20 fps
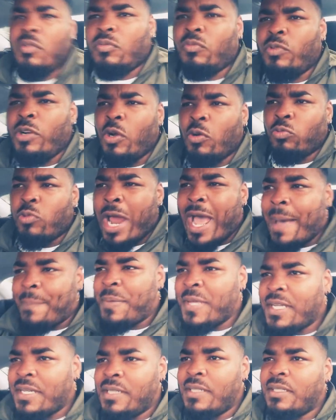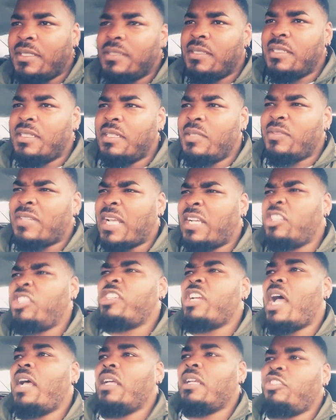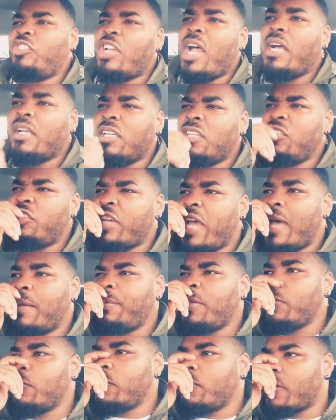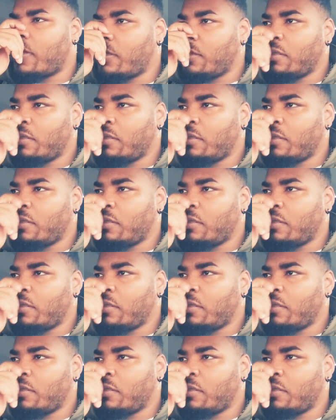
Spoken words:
Real rapid. It was like a shotgun jab he was